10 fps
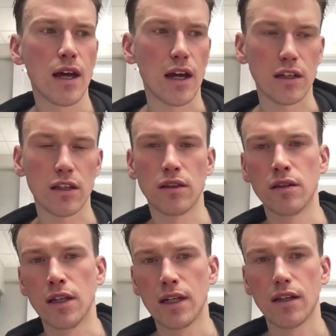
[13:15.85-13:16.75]
I can
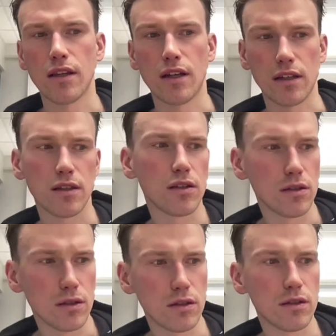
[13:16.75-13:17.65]
like
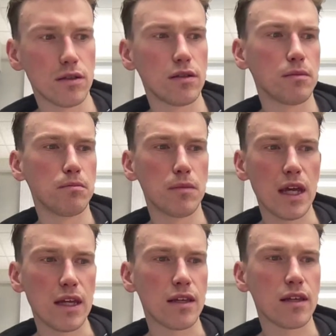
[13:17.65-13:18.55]

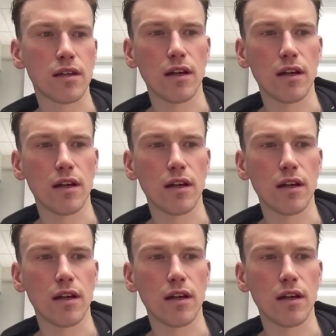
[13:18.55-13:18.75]
make